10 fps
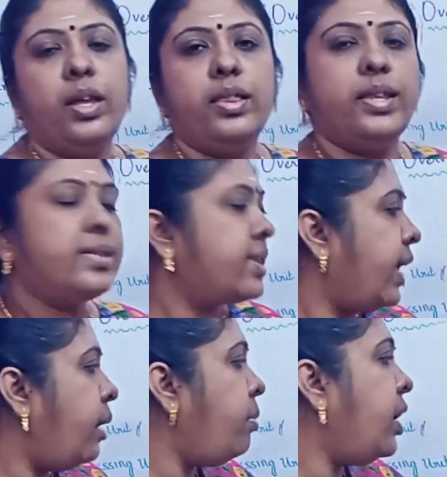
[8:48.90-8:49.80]
This
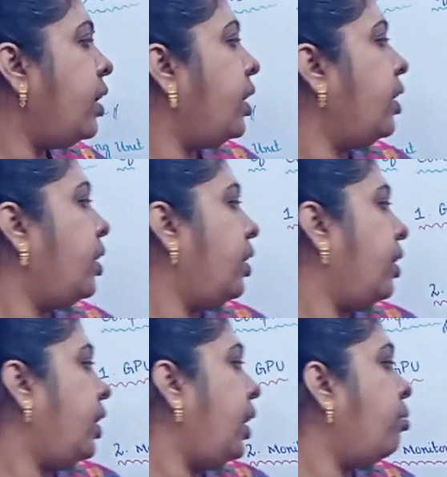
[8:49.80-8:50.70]
gaming
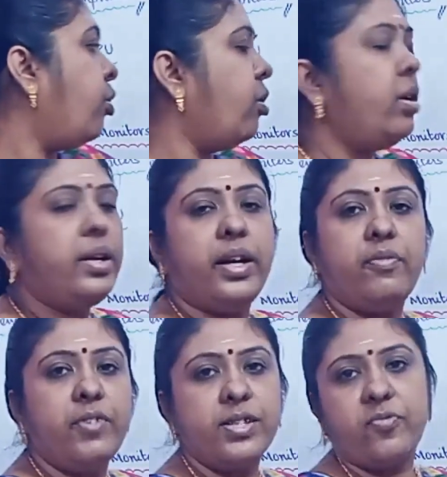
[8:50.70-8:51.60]
keyboard
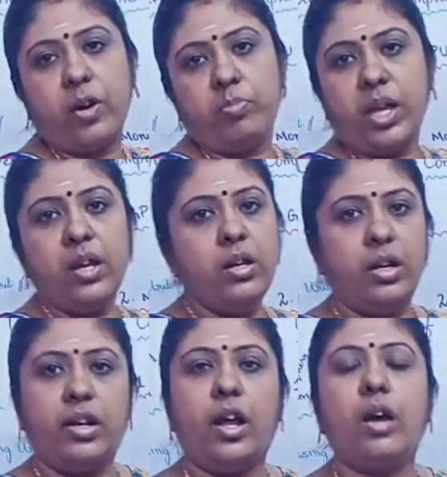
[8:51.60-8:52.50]
differs from the
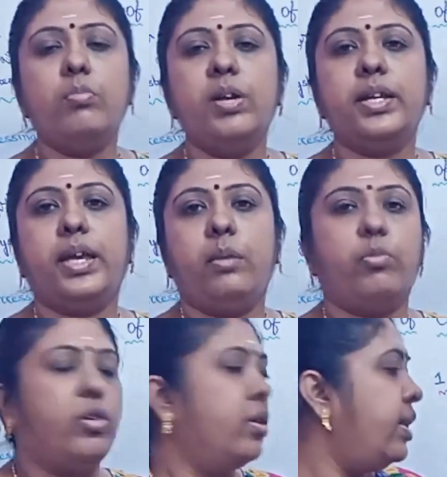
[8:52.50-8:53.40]
normal
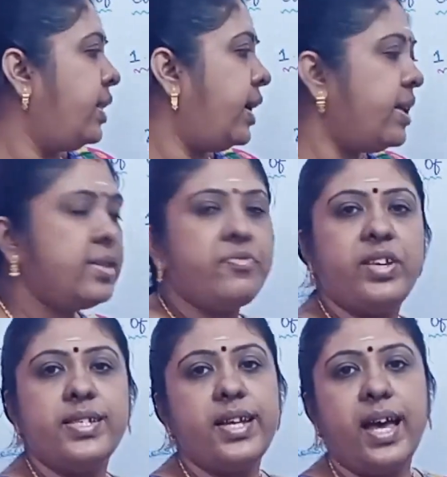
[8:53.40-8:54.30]
keyboard, that is,
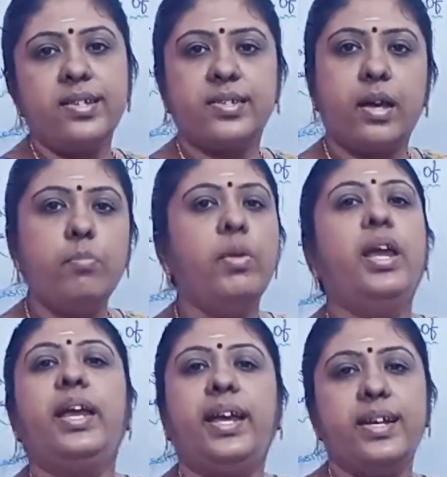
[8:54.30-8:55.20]
which has some
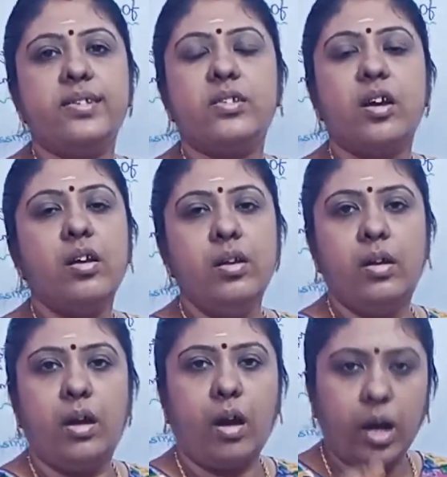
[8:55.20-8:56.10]
extra
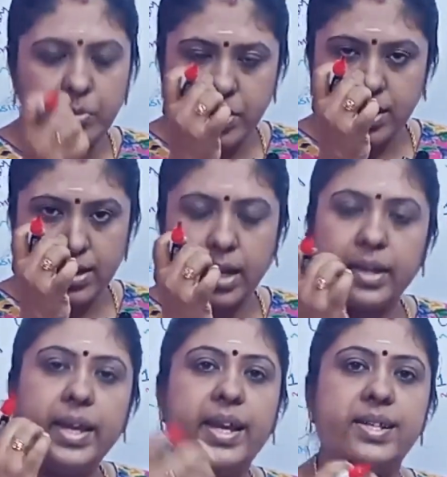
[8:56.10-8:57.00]
options
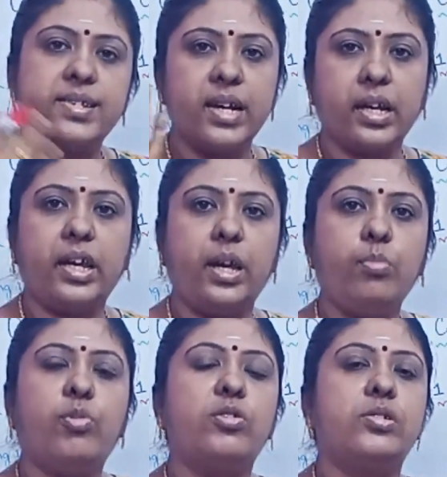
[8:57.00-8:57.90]
or the extra
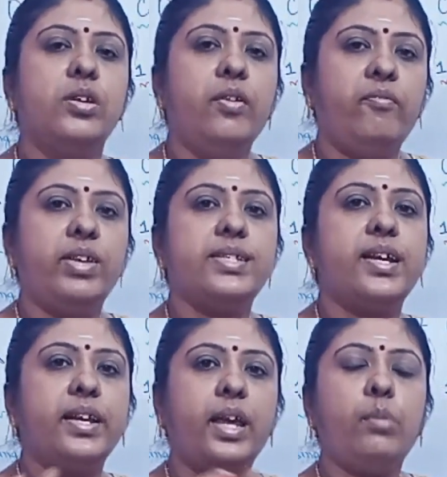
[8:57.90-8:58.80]
keyboards which
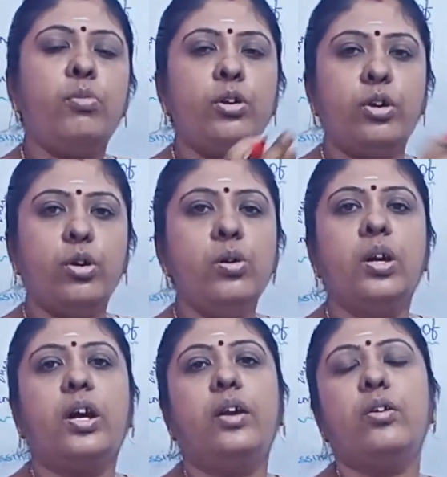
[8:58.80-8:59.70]
can able to
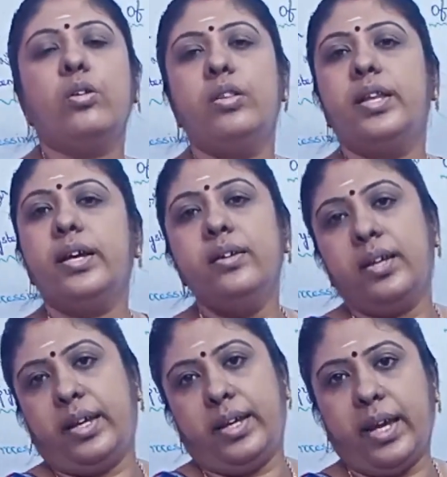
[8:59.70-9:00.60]
control the
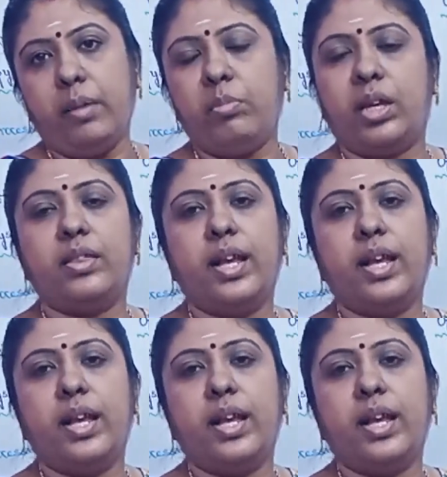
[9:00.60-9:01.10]
gaming.